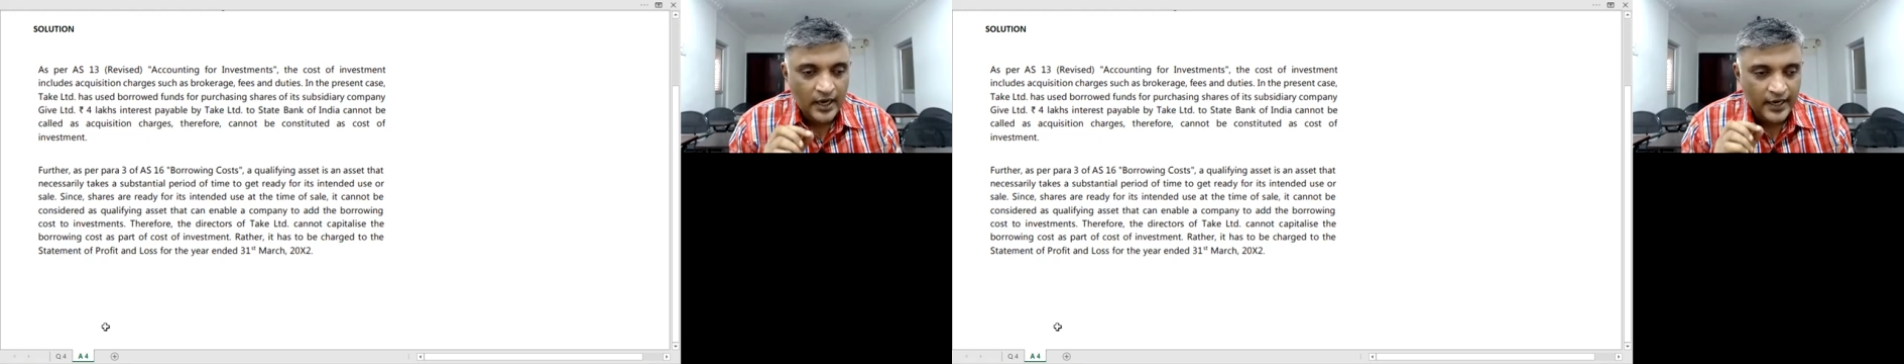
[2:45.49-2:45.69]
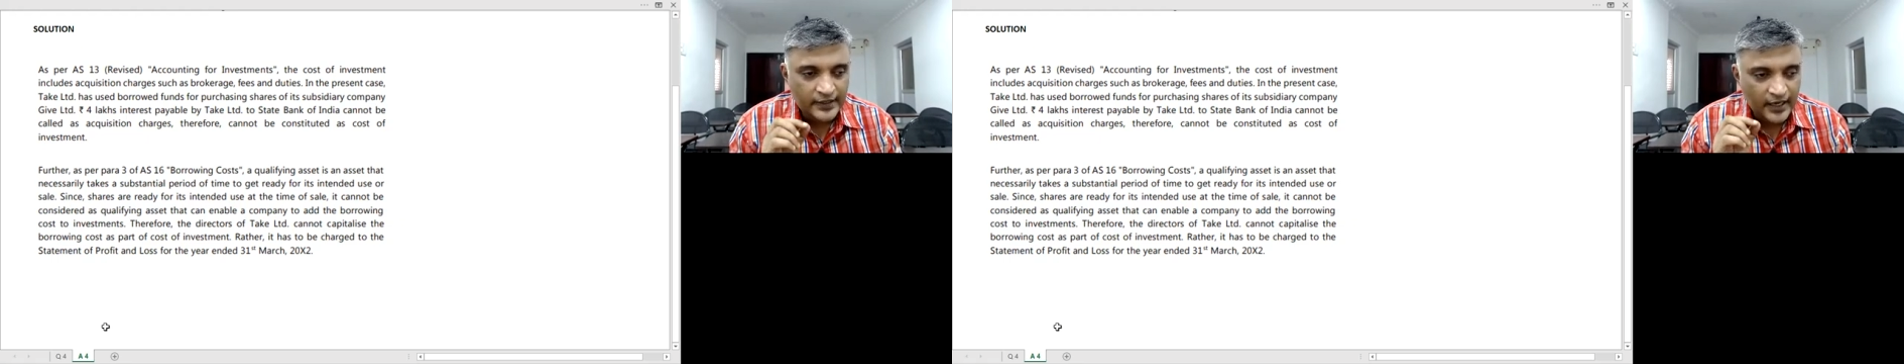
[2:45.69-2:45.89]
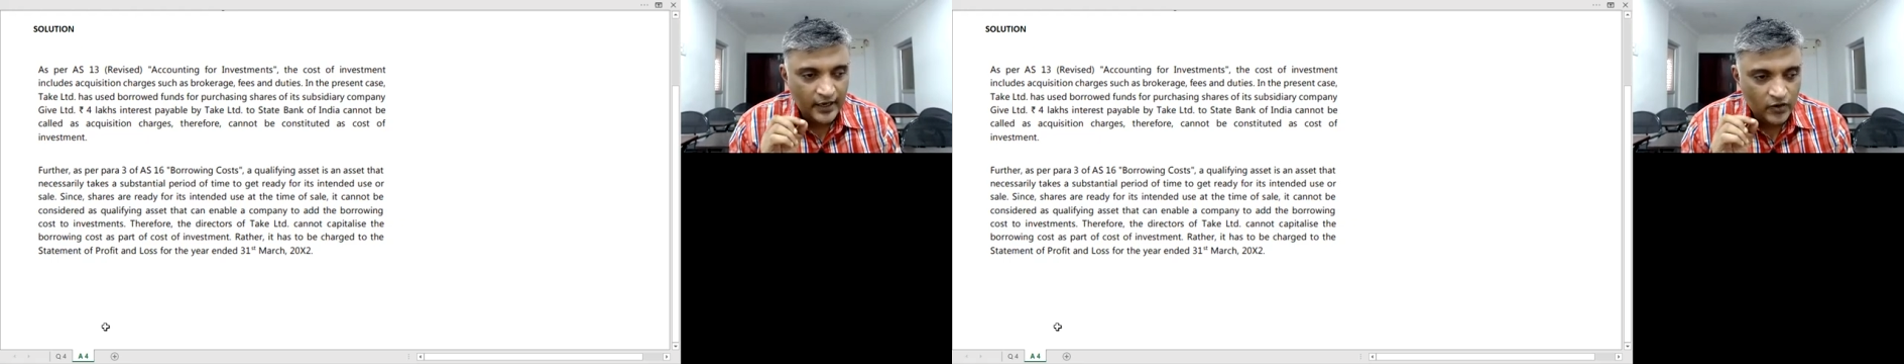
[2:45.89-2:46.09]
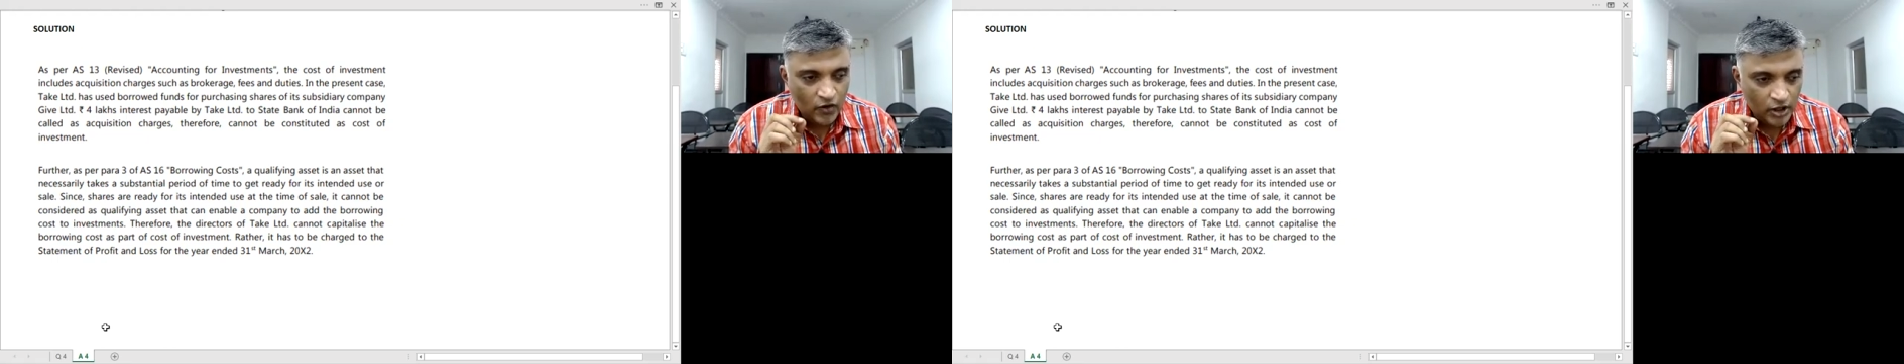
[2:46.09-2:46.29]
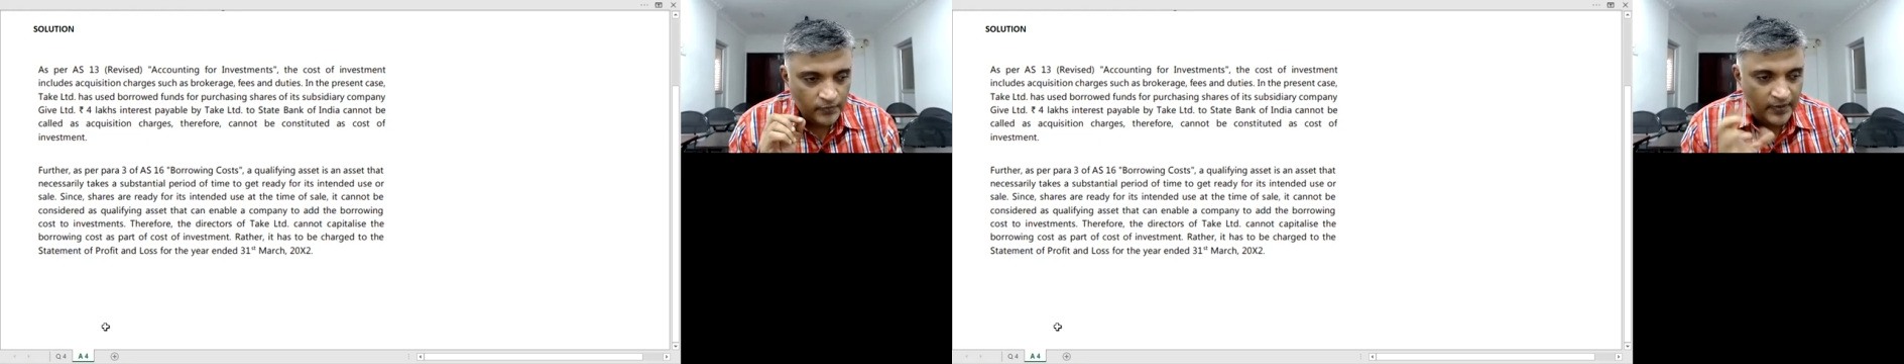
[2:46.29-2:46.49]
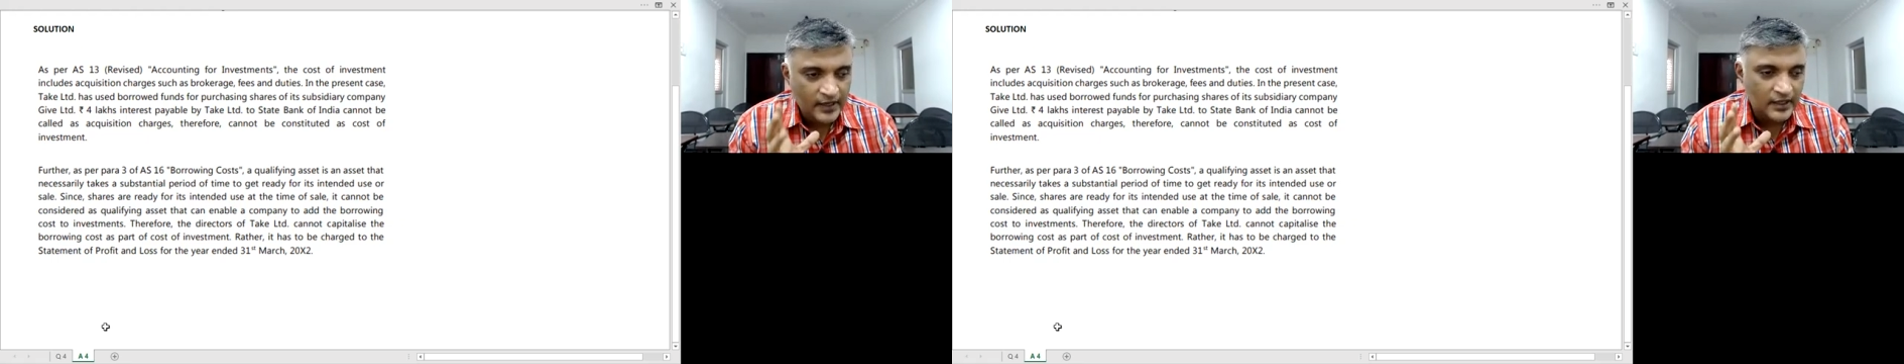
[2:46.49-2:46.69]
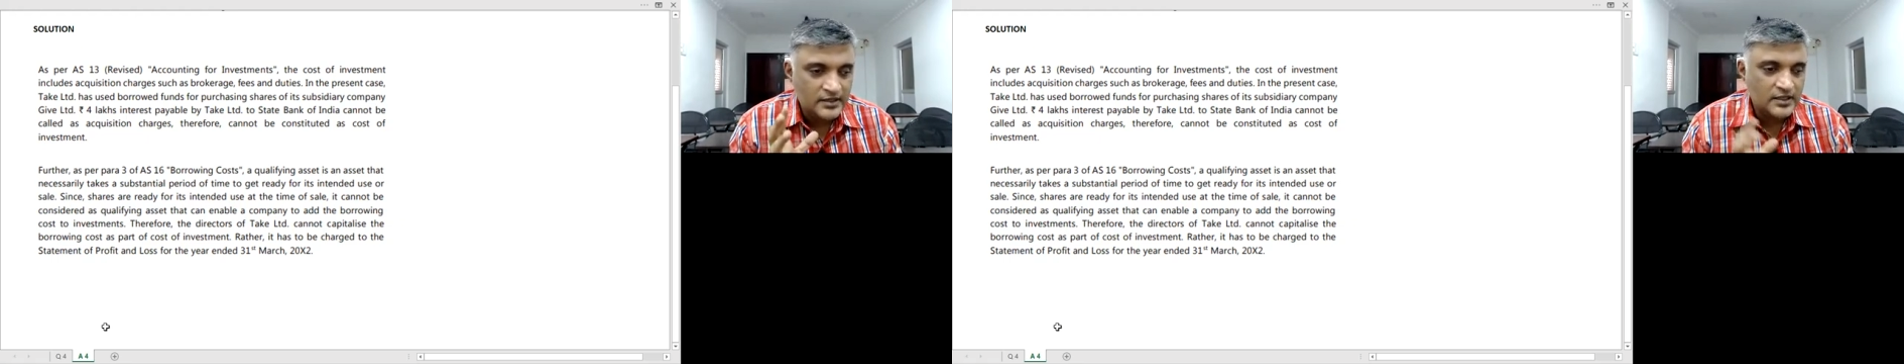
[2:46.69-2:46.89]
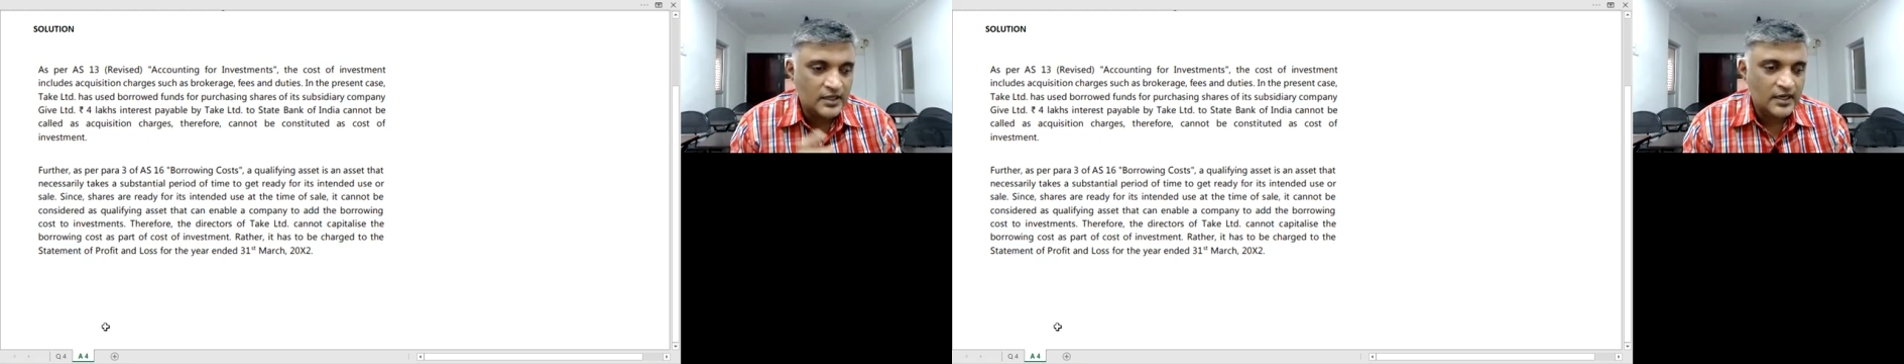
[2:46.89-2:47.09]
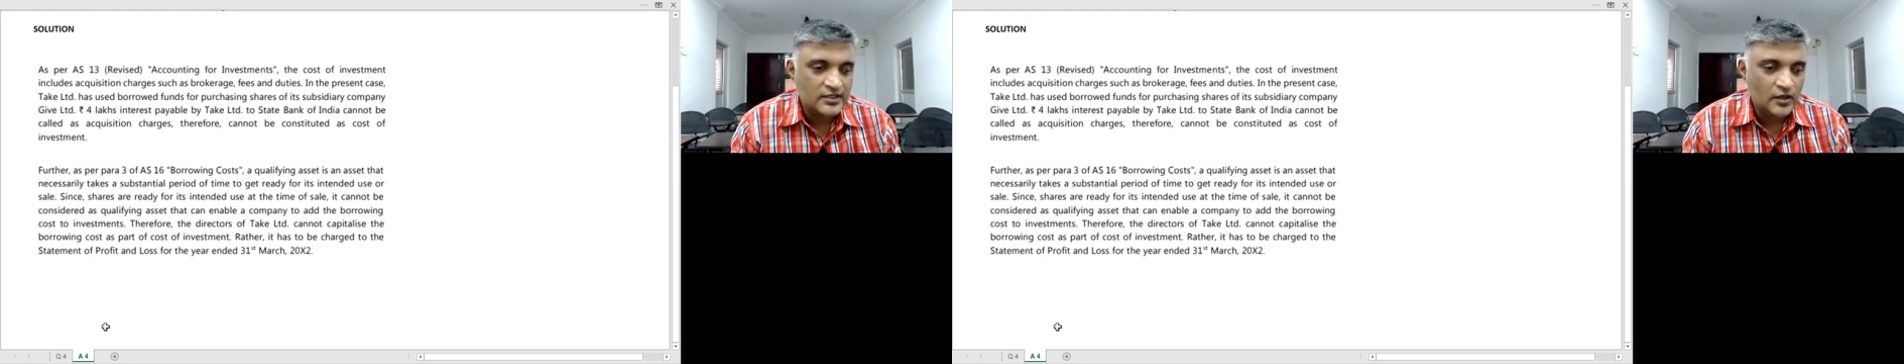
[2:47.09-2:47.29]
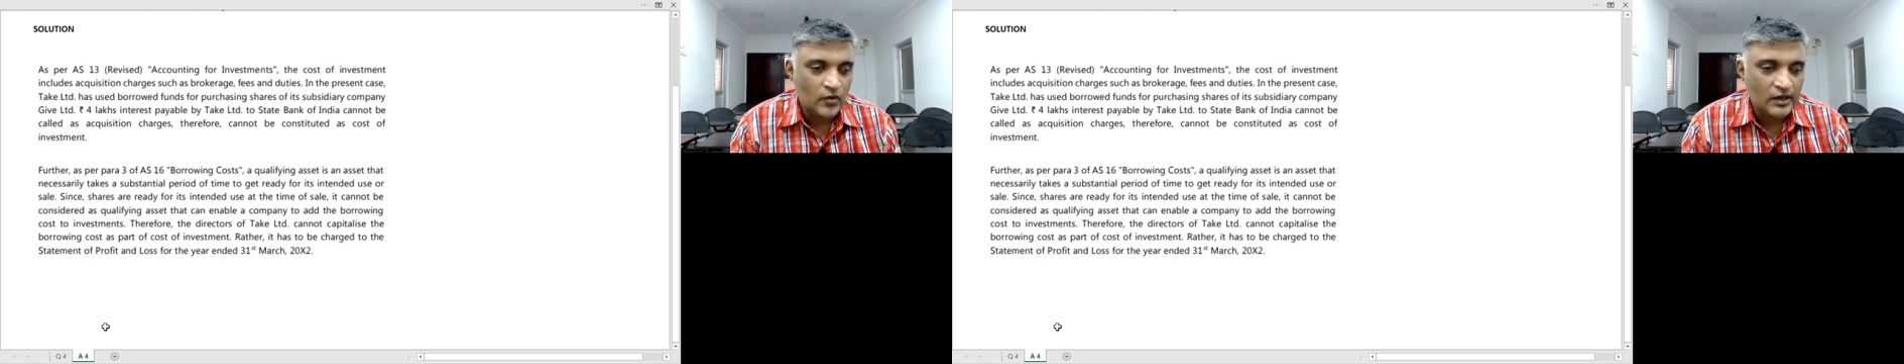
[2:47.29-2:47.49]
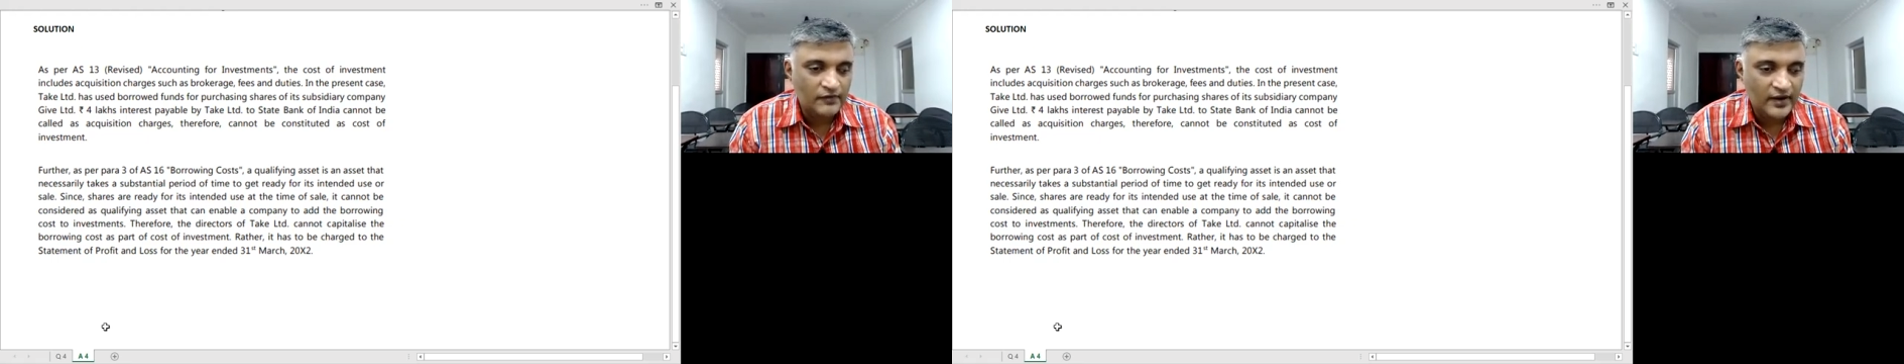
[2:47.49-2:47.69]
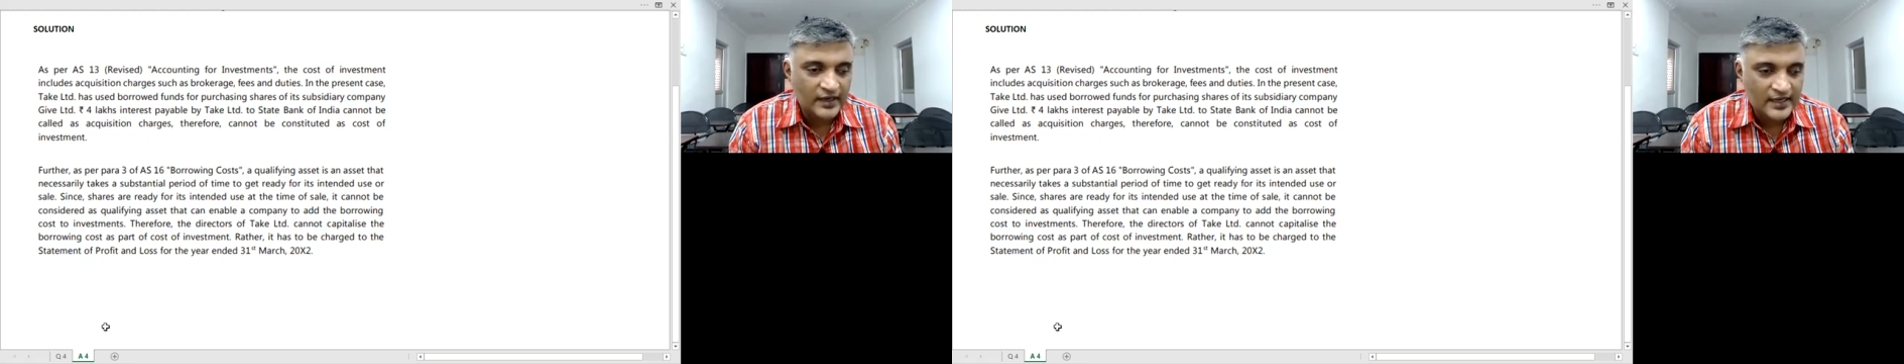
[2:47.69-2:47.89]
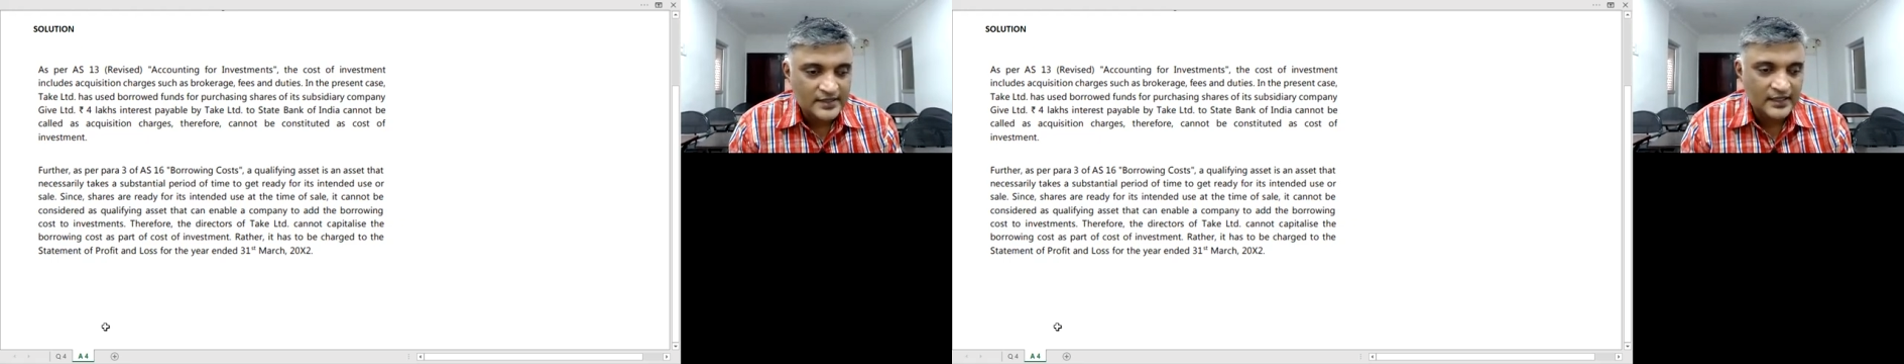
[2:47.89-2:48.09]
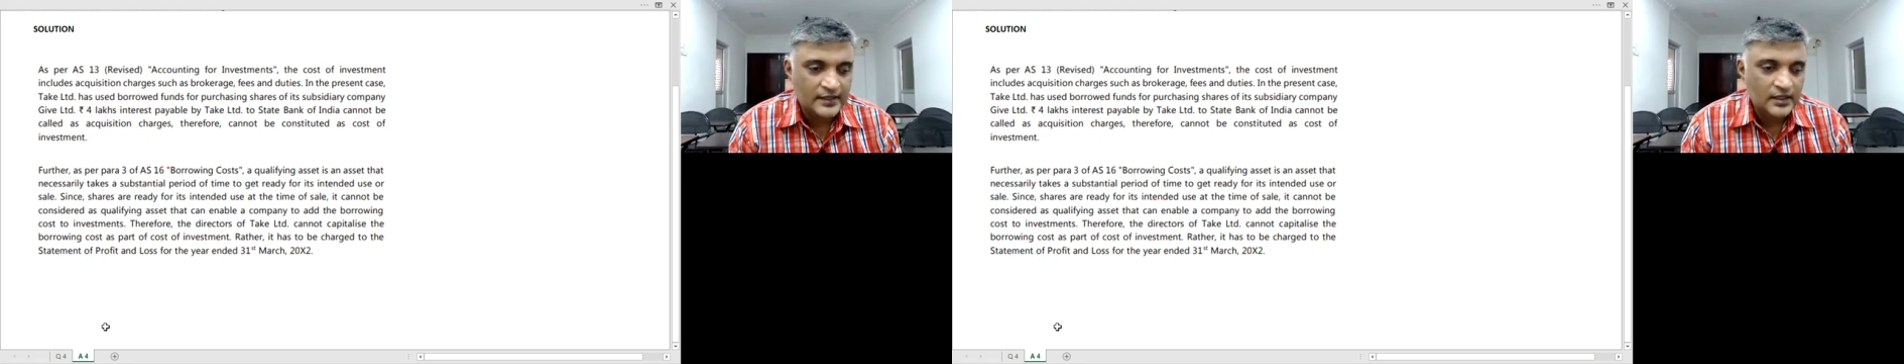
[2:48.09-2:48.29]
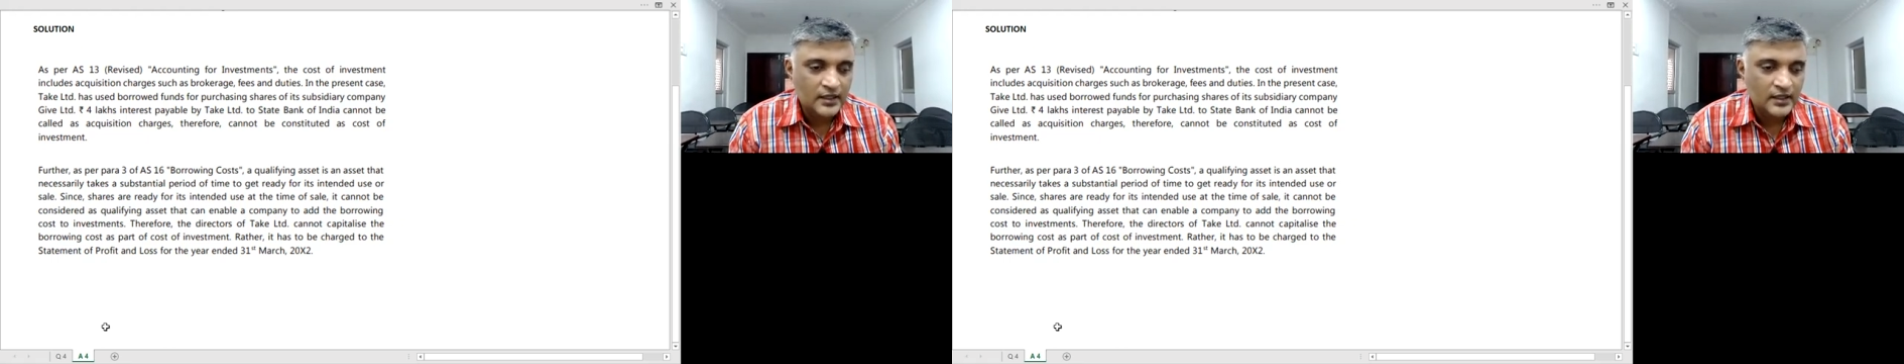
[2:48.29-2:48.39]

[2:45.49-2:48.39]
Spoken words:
it cannot be considered as a qualifying asset